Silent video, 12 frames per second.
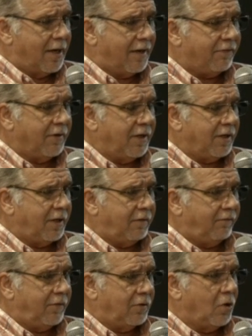I think
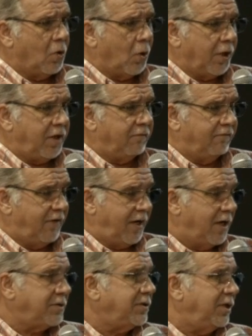if you're going to
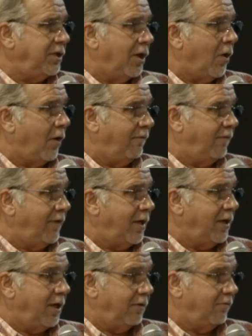invest, and you ought to
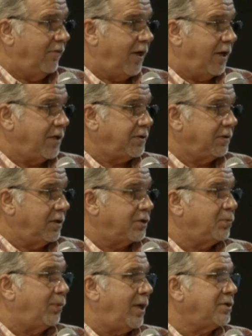invest,
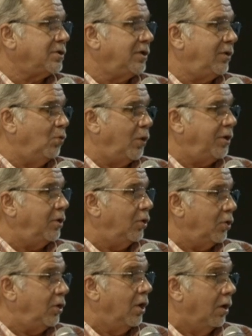especially when
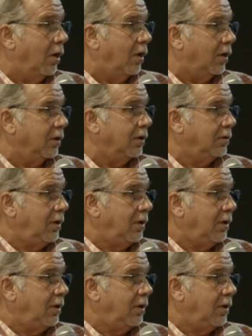you're young.